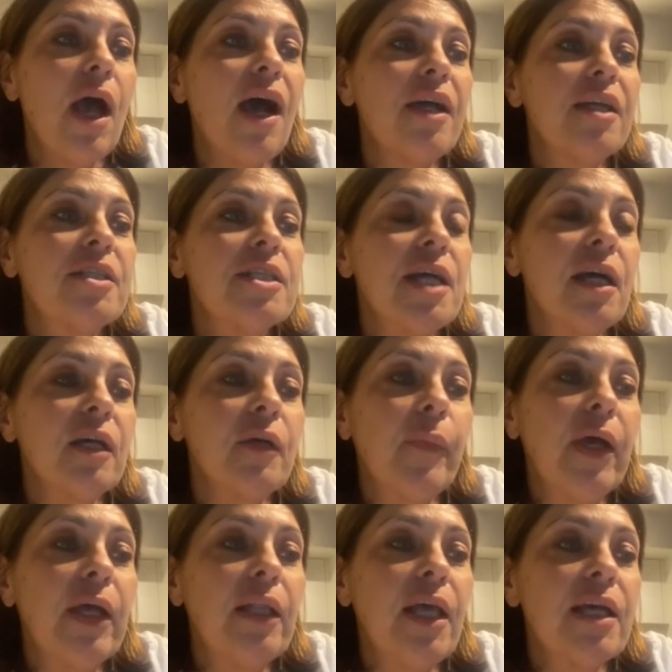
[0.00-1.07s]
I tuck
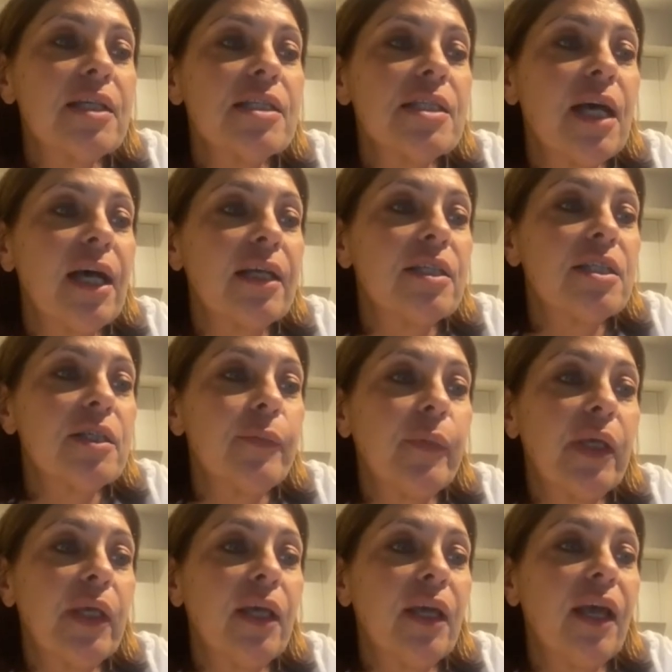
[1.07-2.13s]
my legs under
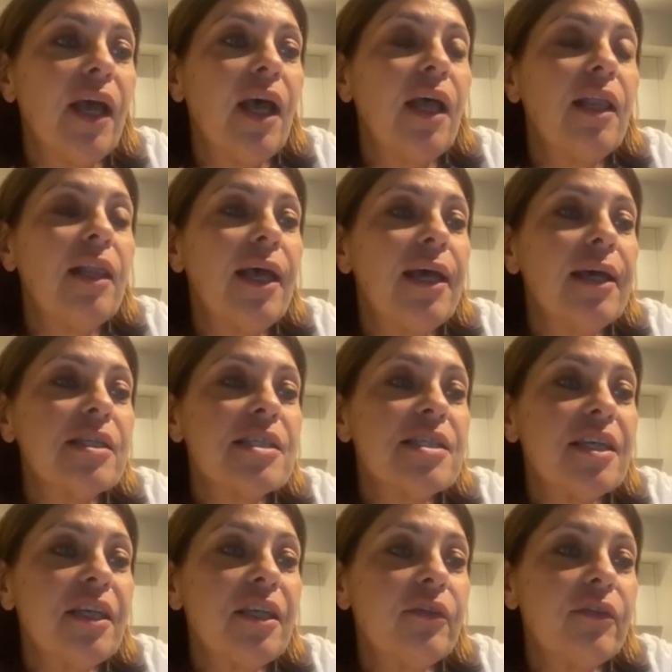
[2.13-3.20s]
me, legs
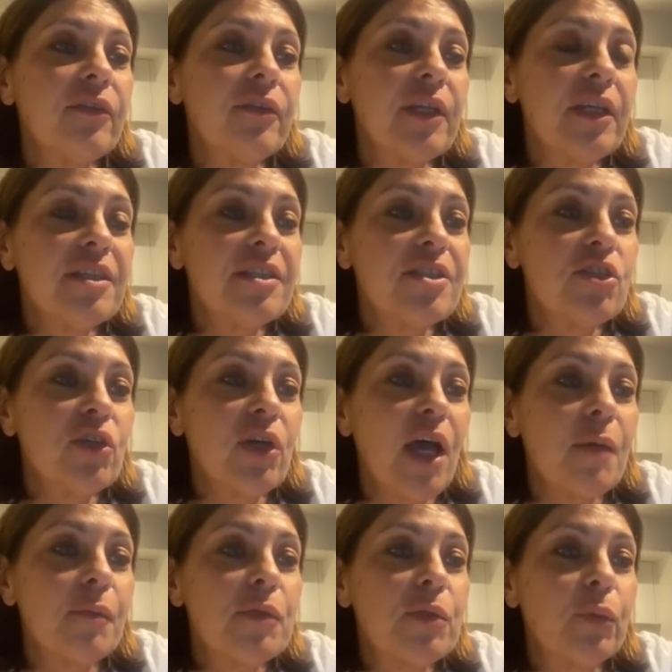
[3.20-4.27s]
in thick
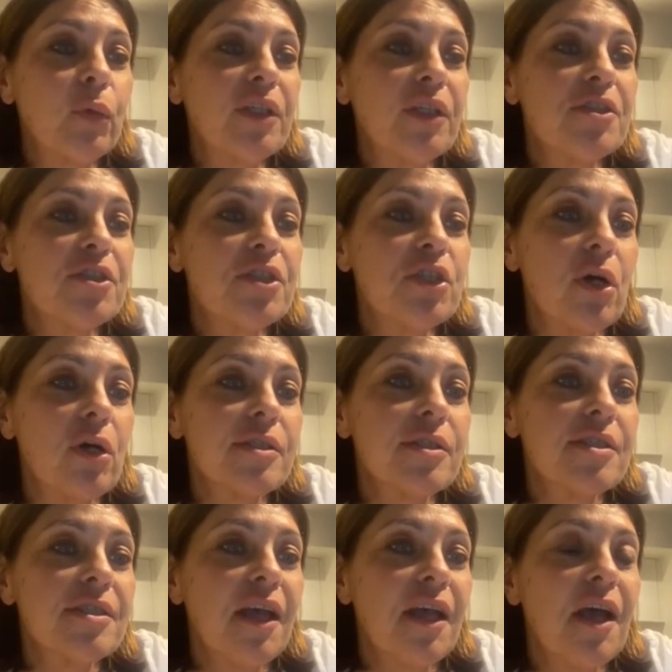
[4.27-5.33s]
striped woolen
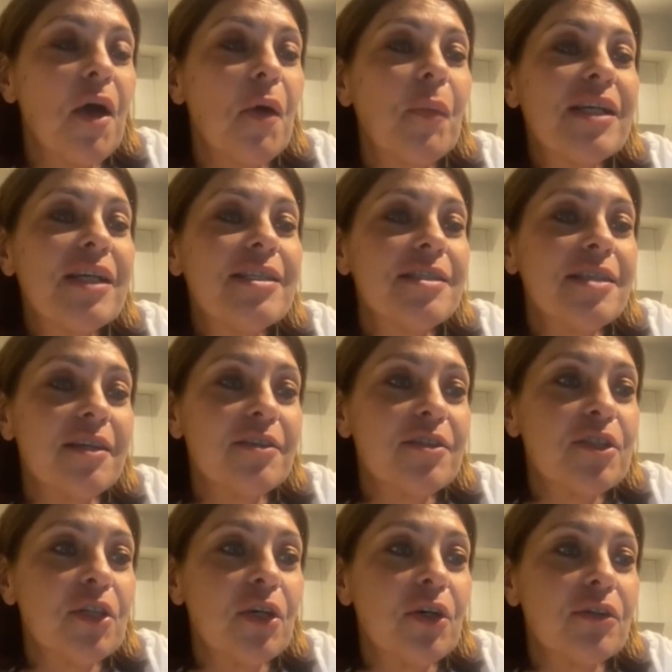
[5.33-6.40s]
socks, my
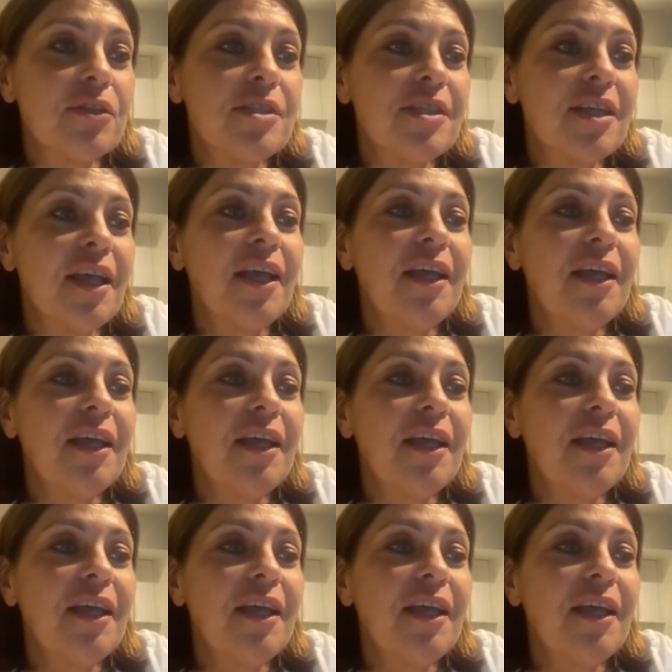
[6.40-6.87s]
son's socks.